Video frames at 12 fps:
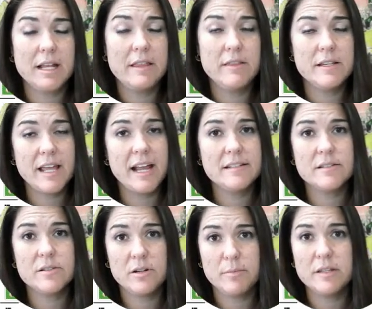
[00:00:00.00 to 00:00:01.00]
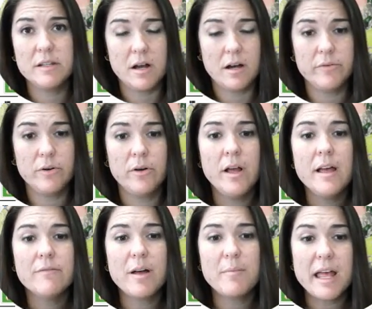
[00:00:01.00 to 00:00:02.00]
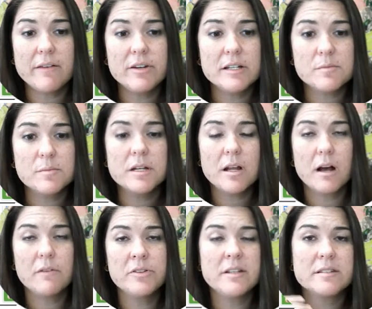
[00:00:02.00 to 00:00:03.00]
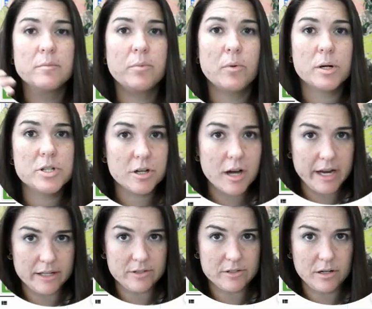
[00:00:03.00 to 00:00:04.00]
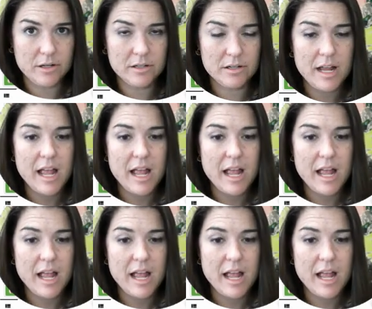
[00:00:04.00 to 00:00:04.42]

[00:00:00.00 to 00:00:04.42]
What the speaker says: In this case, it's going to be the novel. Find evidence from the novel that supports your answer.